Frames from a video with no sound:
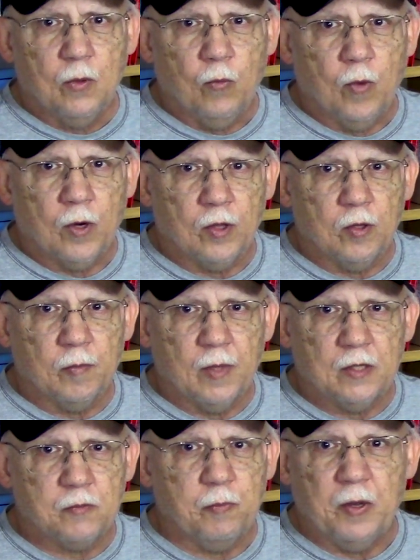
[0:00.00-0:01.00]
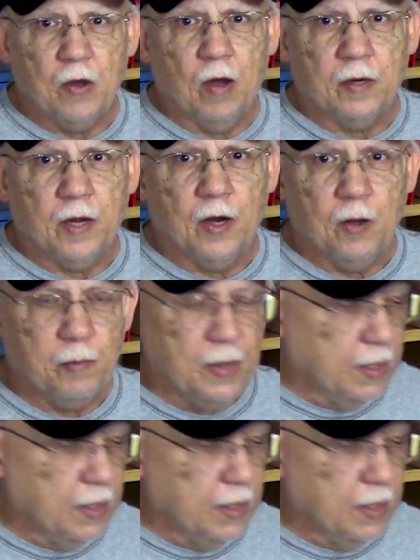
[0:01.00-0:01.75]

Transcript: One of them that's beyond help.